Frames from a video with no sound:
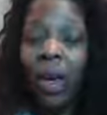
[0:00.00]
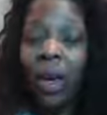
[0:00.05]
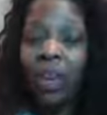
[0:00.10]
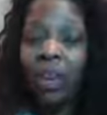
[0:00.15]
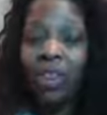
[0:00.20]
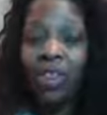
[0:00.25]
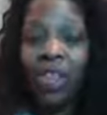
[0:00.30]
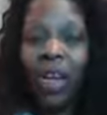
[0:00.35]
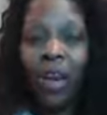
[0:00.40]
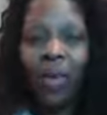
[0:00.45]

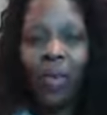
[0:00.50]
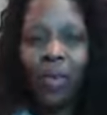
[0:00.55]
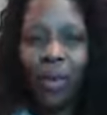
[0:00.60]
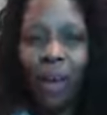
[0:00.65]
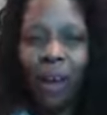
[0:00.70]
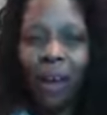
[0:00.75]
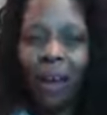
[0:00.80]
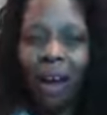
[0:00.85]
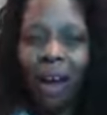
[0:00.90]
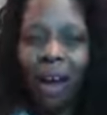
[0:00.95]
and you're trying to
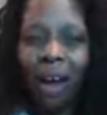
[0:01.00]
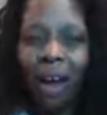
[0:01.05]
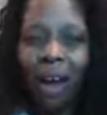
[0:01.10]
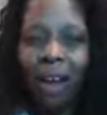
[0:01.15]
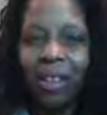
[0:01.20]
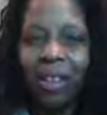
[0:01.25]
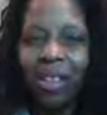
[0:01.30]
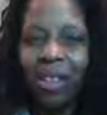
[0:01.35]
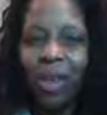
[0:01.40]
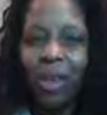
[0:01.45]
figure out
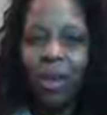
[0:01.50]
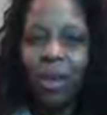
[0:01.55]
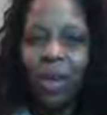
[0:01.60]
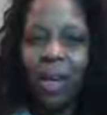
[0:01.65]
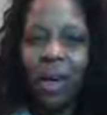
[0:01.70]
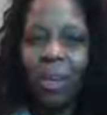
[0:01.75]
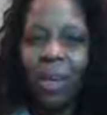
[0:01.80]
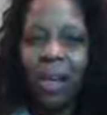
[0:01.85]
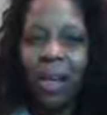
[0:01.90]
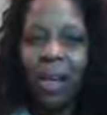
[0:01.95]
how to
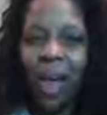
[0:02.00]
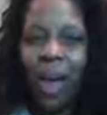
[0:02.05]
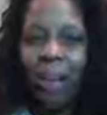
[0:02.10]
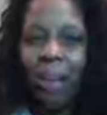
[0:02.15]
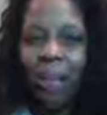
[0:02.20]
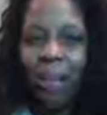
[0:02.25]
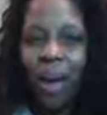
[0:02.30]
come in that